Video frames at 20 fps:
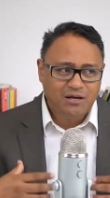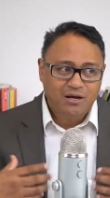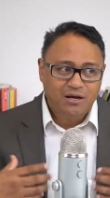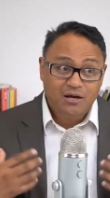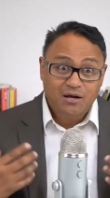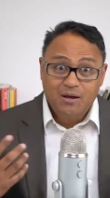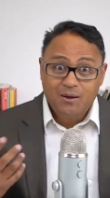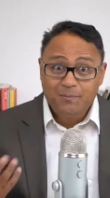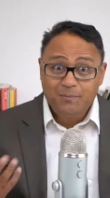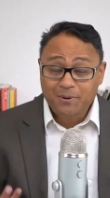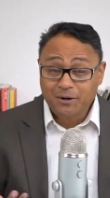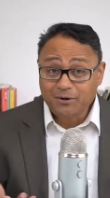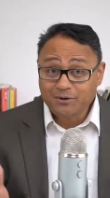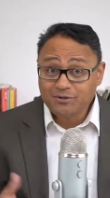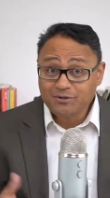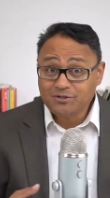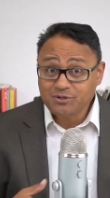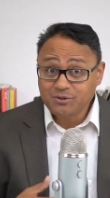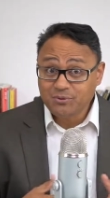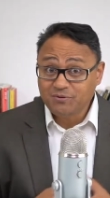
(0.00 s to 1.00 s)

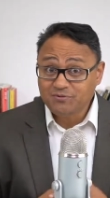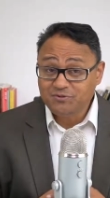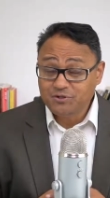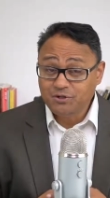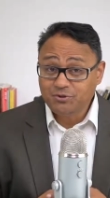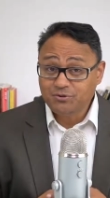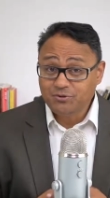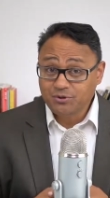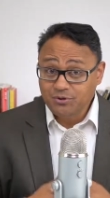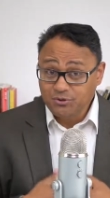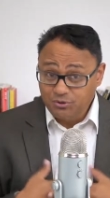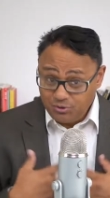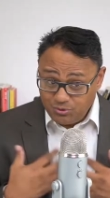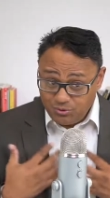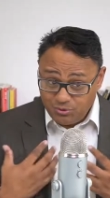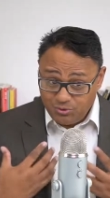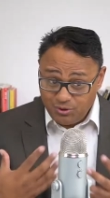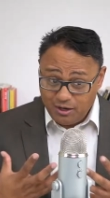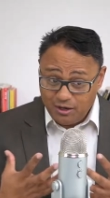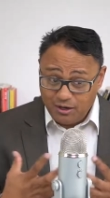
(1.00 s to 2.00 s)
parents who have children who
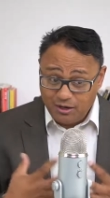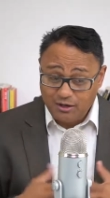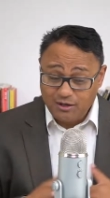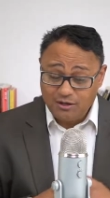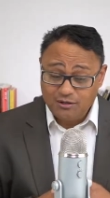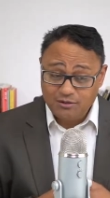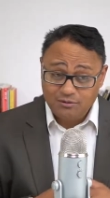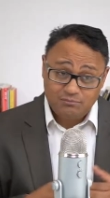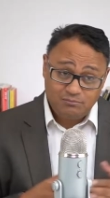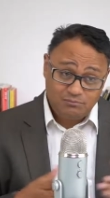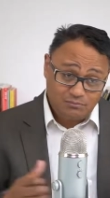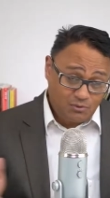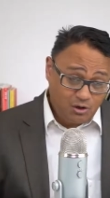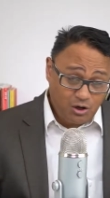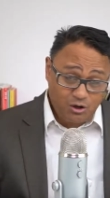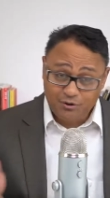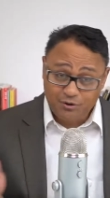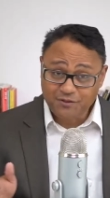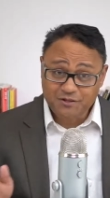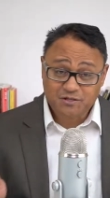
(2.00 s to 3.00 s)
are
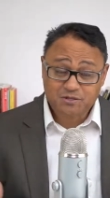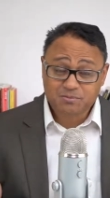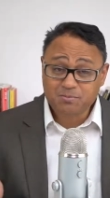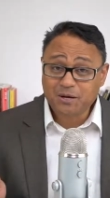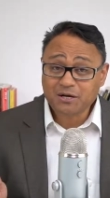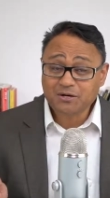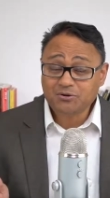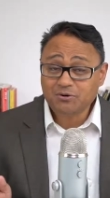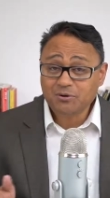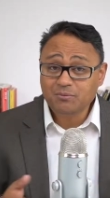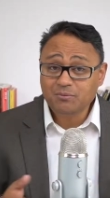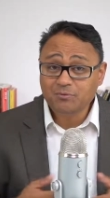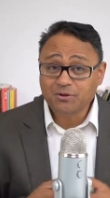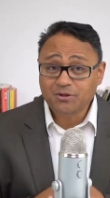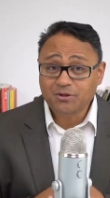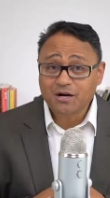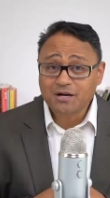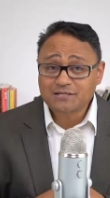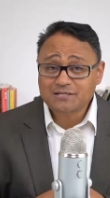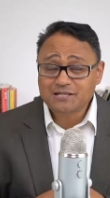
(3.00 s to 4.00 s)
on the spectrum with
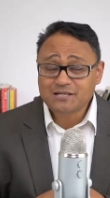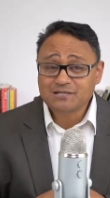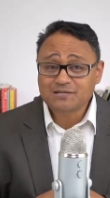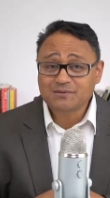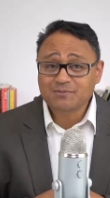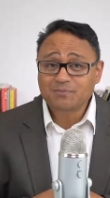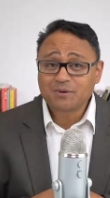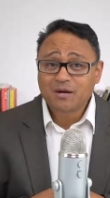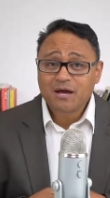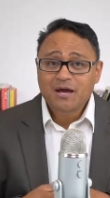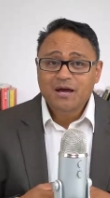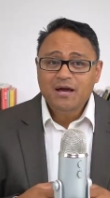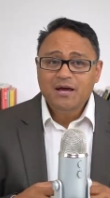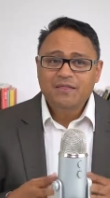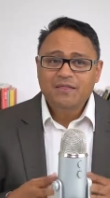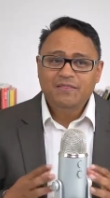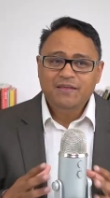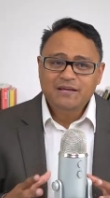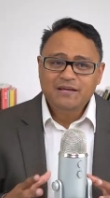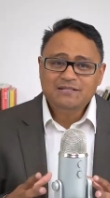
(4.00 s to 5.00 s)
autism,
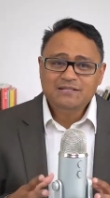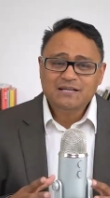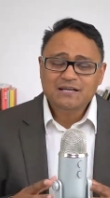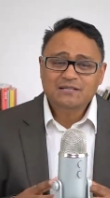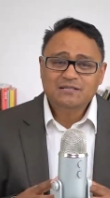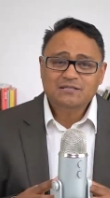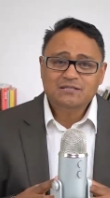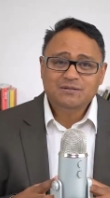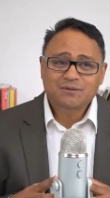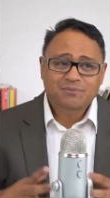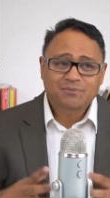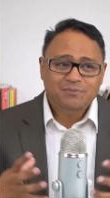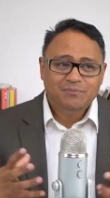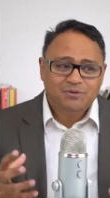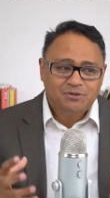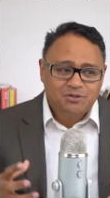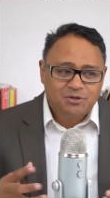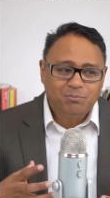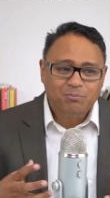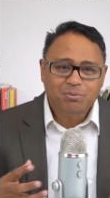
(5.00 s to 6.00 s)
they tend
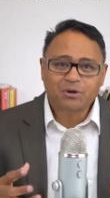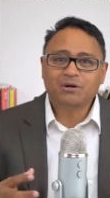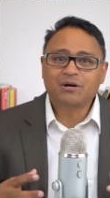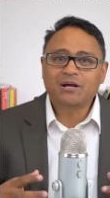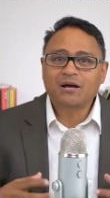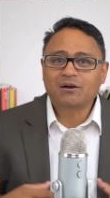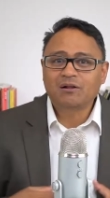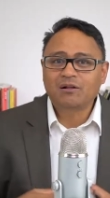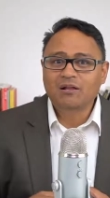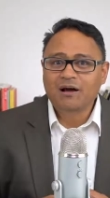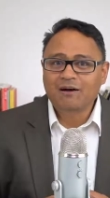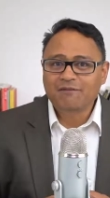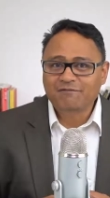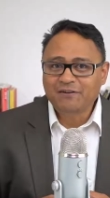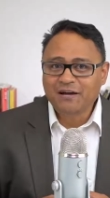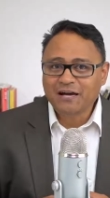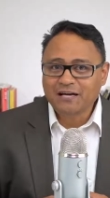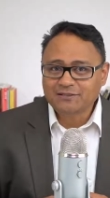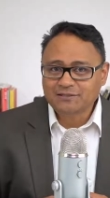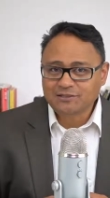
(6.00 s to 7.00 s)
to burn out a lot
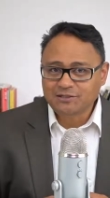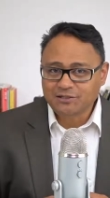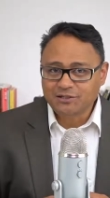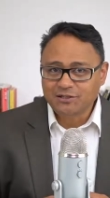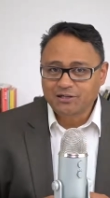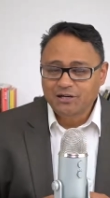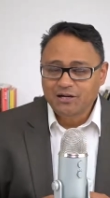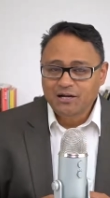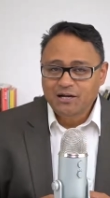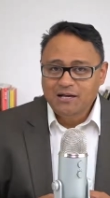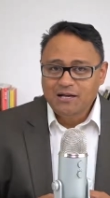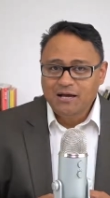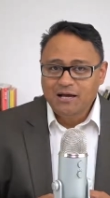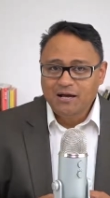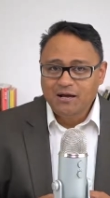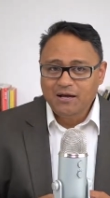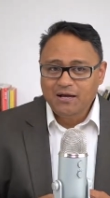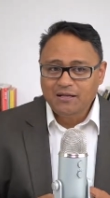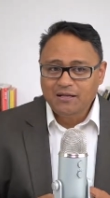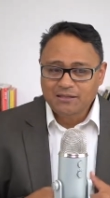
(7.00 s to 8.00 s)
faster
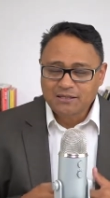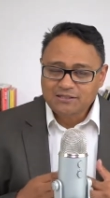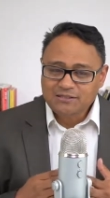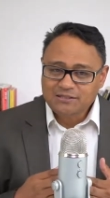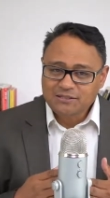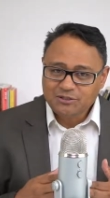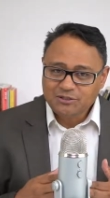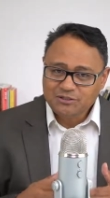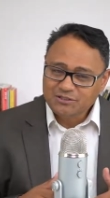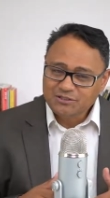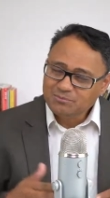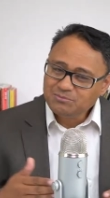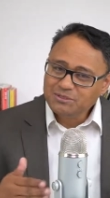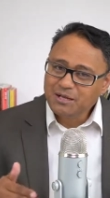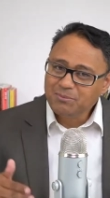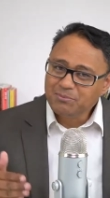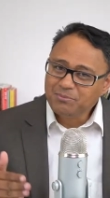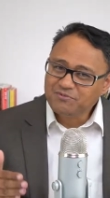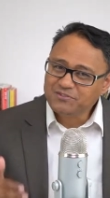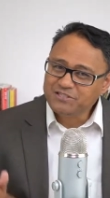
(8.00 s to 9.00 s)
unless there's some type
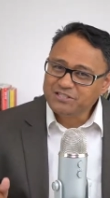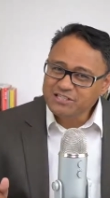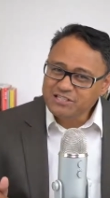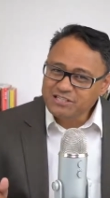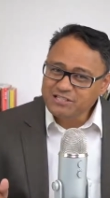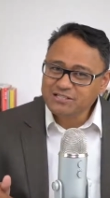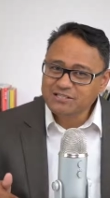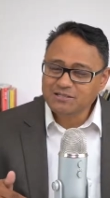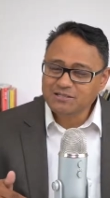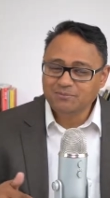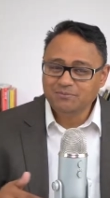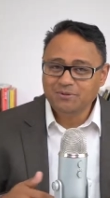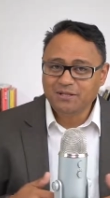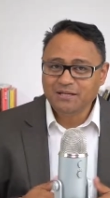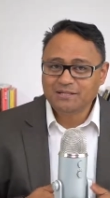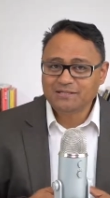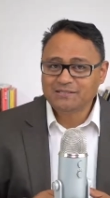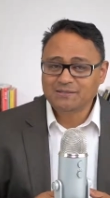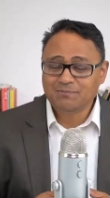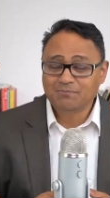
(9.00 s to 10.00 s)
of system
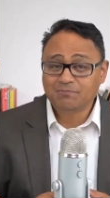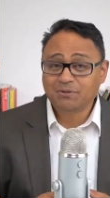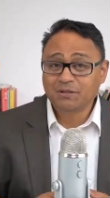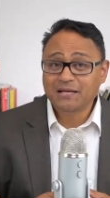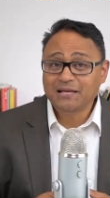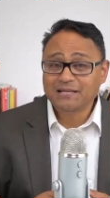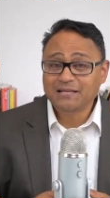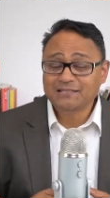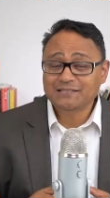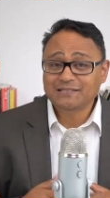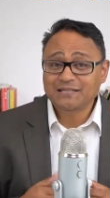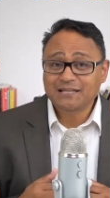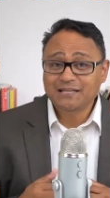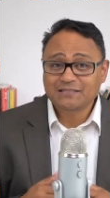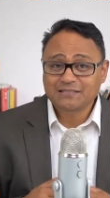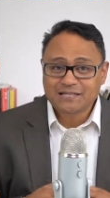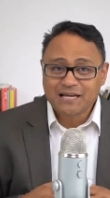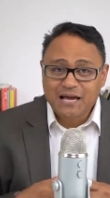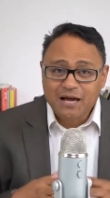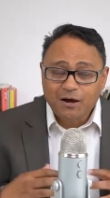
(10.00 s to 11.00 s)
that's in place to
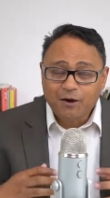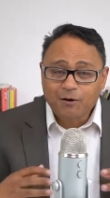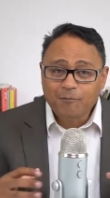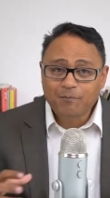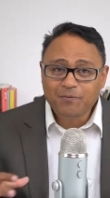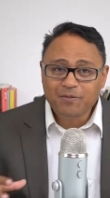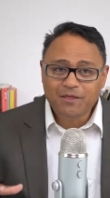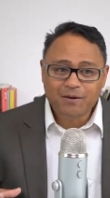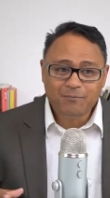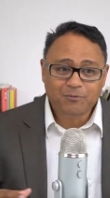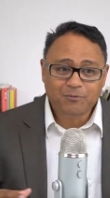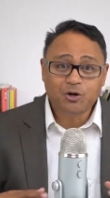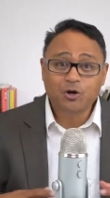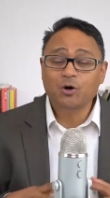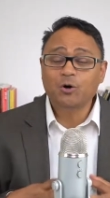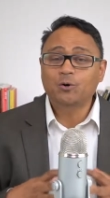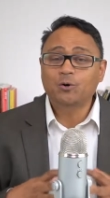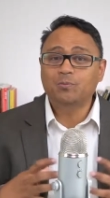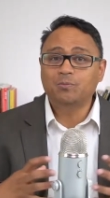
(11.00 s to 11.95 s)
help them cope